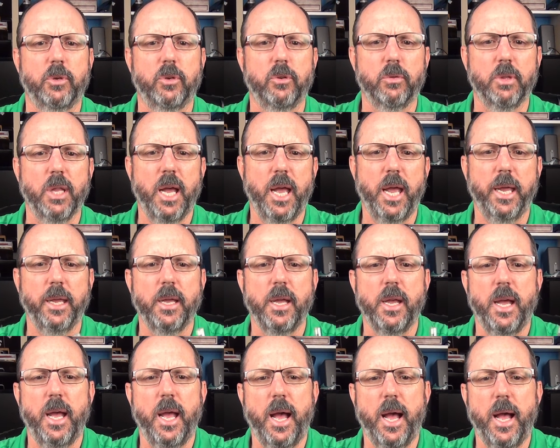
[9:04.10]
Goulet,
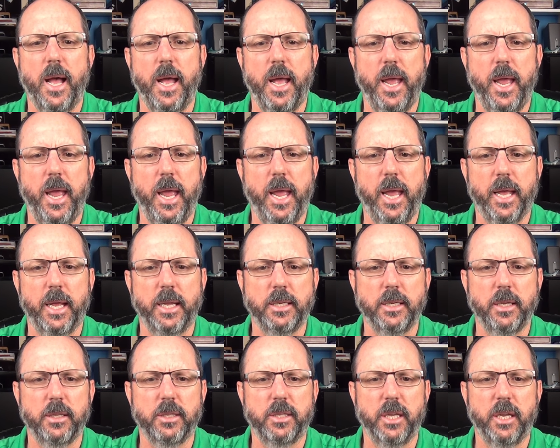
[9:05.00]
uh,
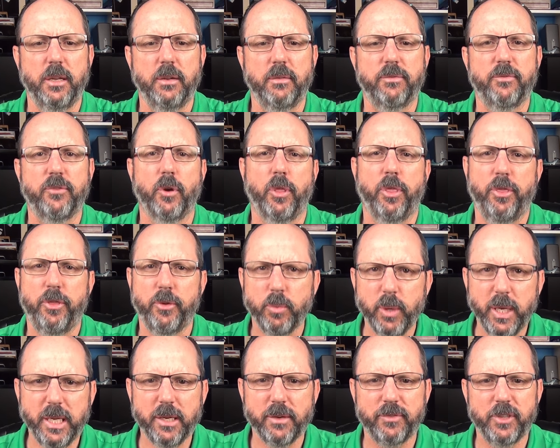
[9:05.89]
and that for
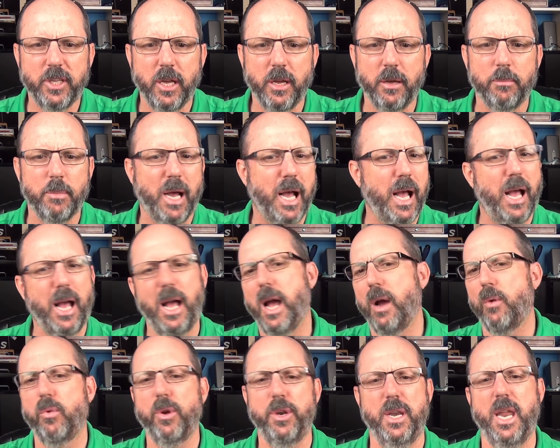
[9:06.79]
three of them,
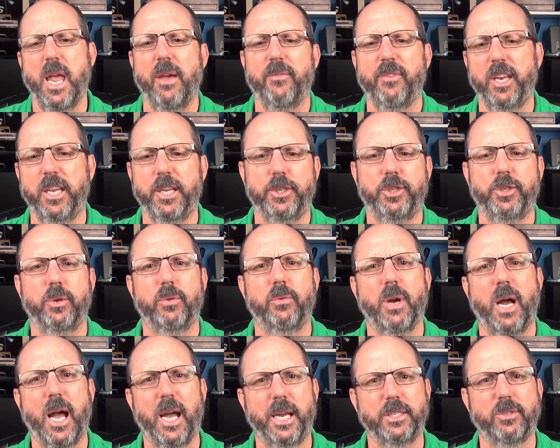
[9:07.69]
I wouldn't have an
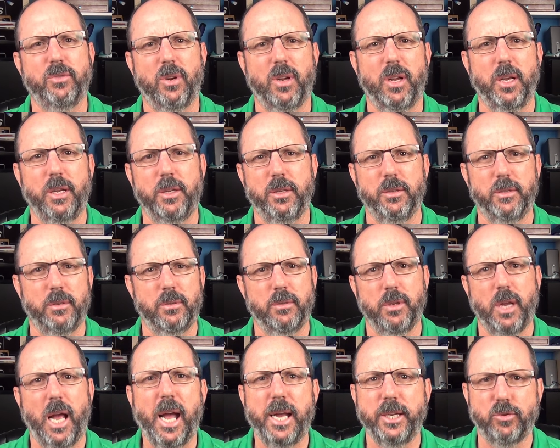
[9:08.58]
issue
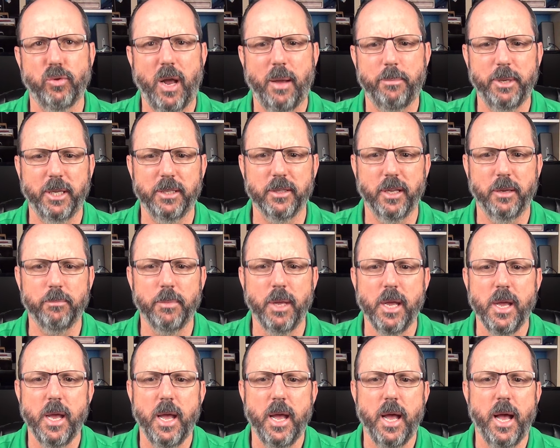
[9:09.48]
eyedropping them.
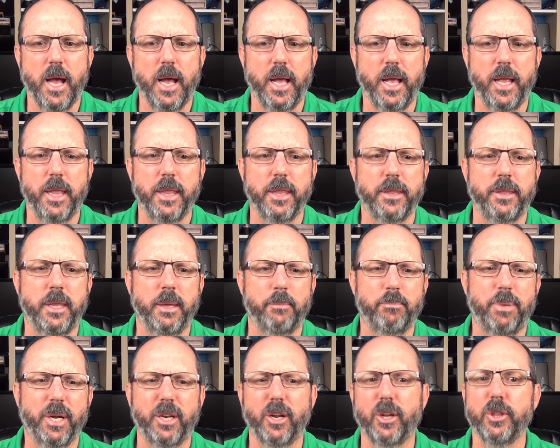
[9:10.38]
Uh,
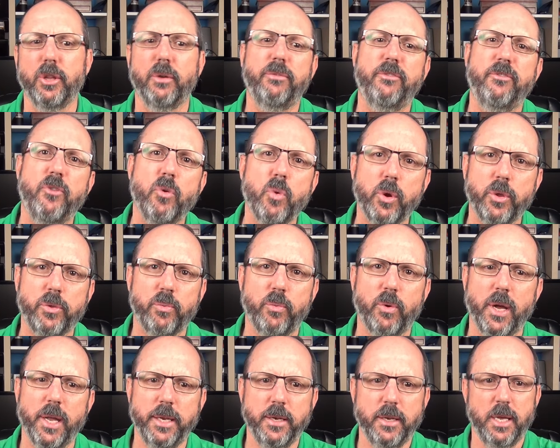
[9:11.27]
th but on the fourth
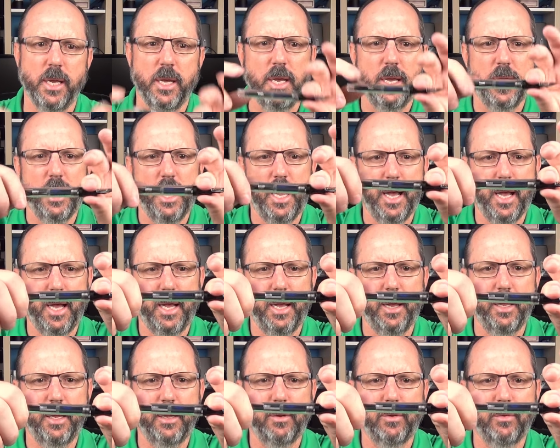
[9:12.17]
one,
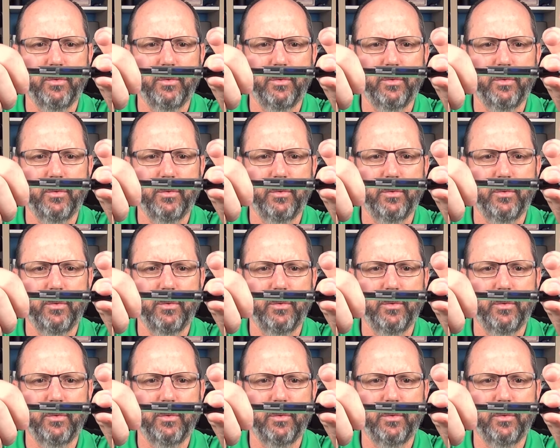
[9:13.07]
uh,